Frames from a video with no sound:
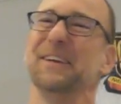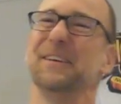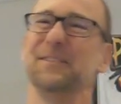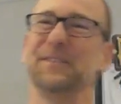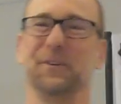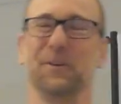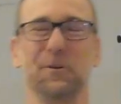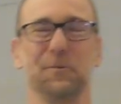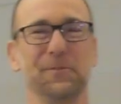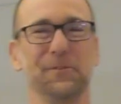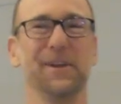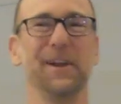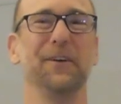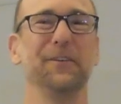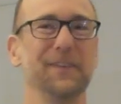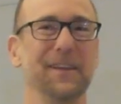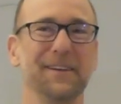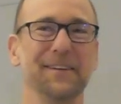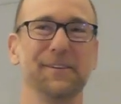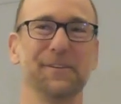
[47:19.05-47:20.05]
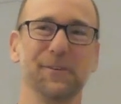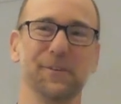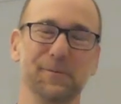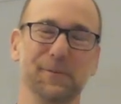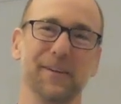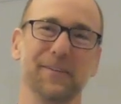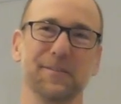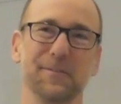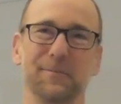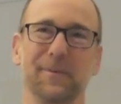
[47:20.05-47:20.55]
So hopefully I'll take a little
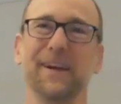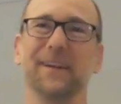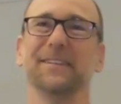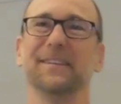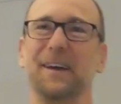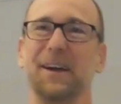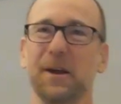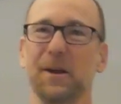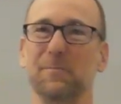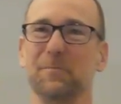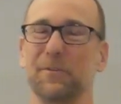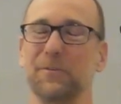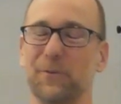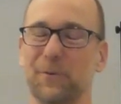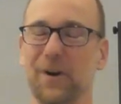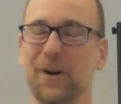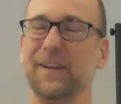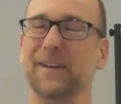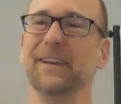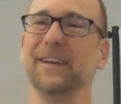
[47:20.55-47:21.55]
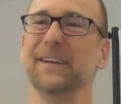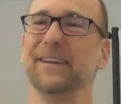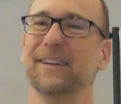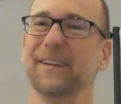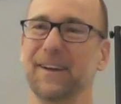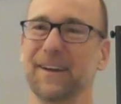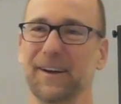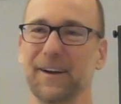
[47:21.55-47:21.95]
less of my time before I get